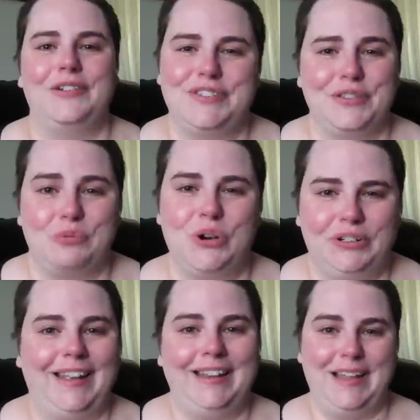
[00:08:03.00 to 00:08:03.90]
else to the
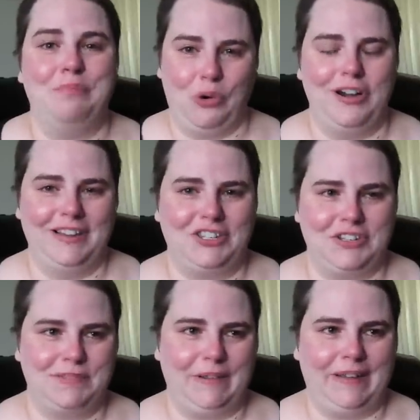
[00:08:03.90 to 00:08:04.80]
world anymore. It's
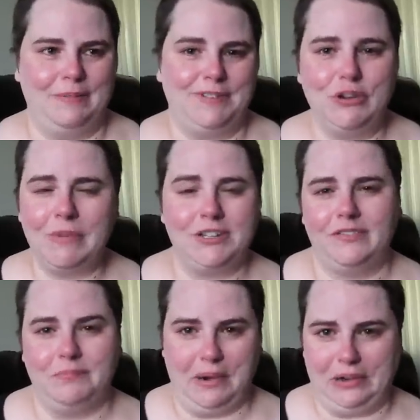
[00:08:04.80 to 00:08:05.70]
just become too much
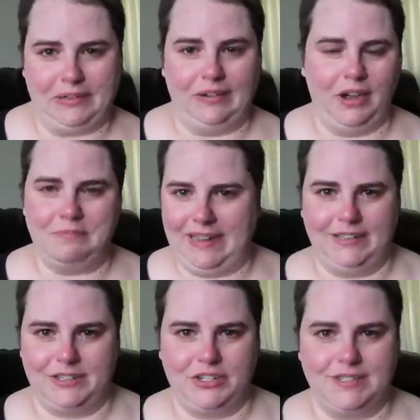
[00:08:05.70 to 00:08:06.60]
of a burden on
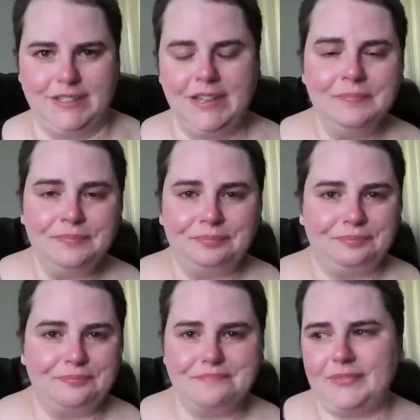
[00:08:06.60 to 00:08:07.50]
me to just
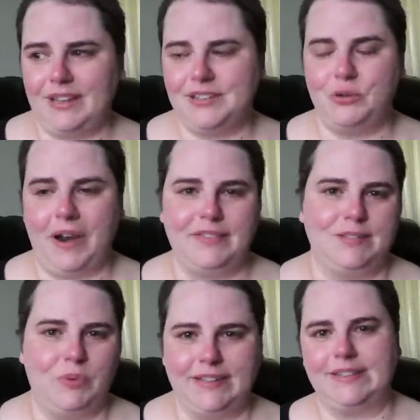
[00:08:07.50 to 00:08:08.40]
to wear
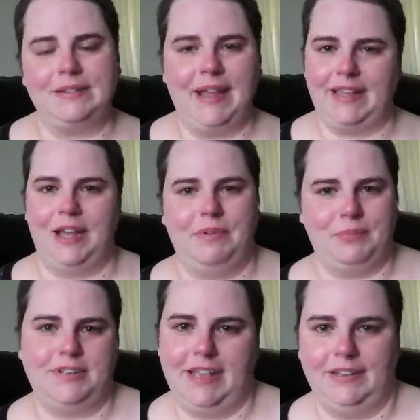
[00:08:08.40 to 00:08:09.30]
these wigs and makeup and
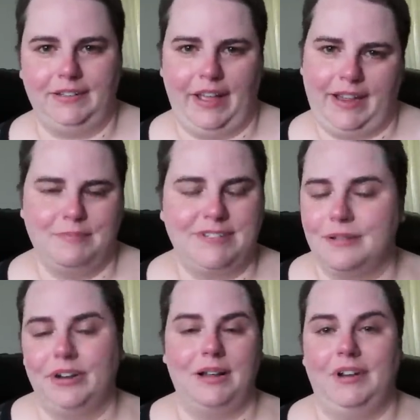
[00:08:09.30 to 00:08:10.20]
pretend like I'm
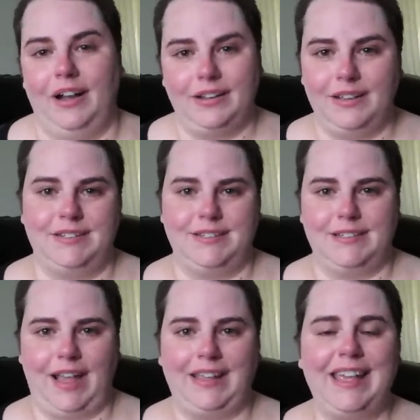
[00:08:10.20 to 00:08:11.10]
someone I'm not. It
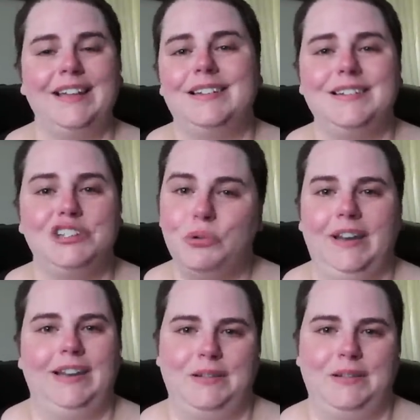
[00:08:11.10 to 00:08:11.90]
just I can't do it